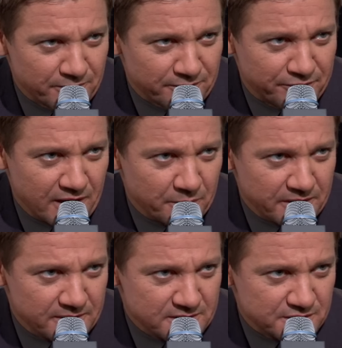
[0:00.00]
with a
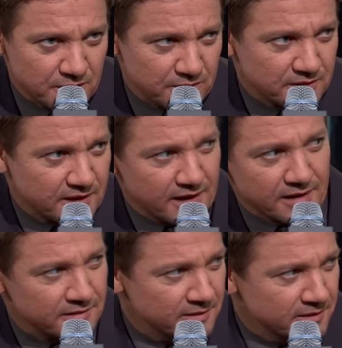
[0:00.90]
family, so it kind
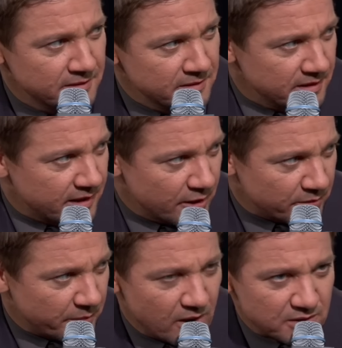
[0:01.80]
of
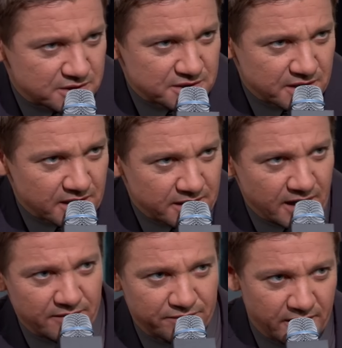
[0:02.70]
counterbalances like a
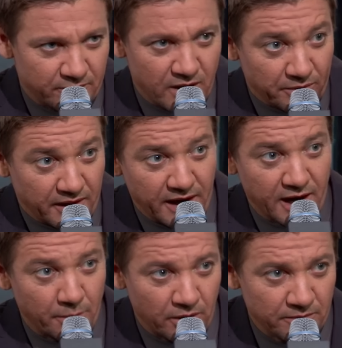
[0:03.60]
guy flying around with a
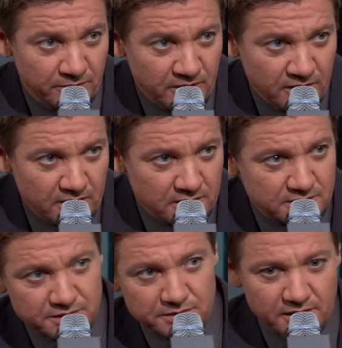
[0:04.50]
hammer
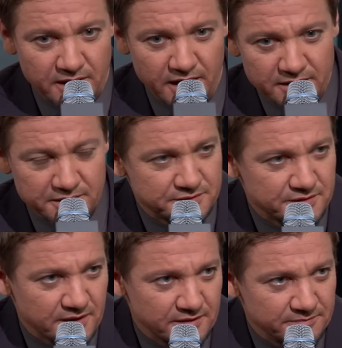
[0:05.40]
to a guy that just
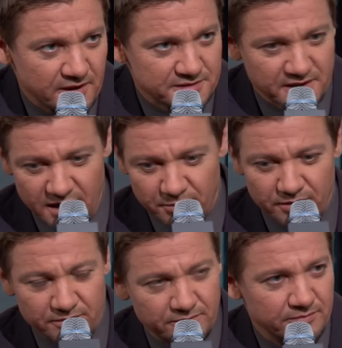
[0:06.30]
like has a hammer
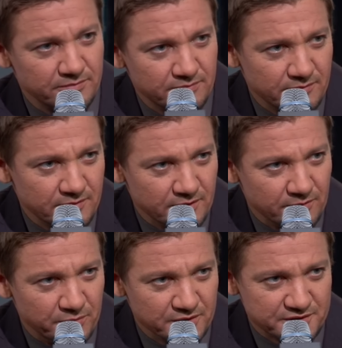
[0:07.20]
and you know,
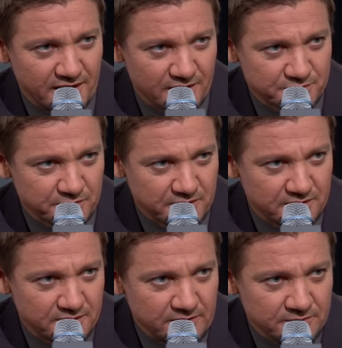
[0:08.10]
builds a house with it,
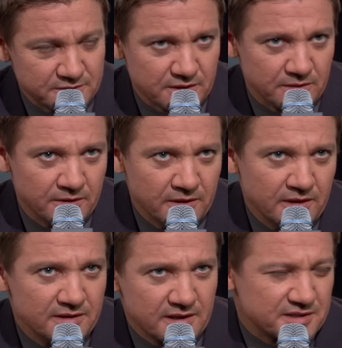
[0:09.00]
you know? So
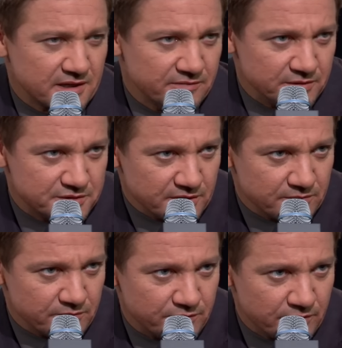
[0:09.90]
I think it's kind of
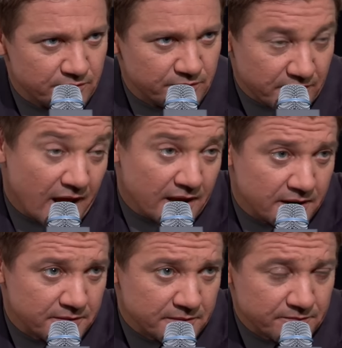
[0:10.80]
interesting for, for that,
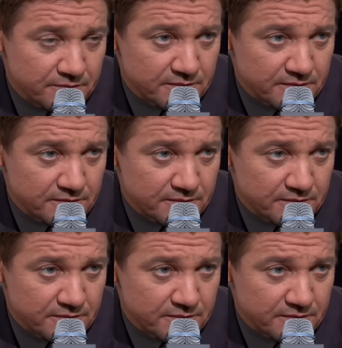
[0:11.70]
I think.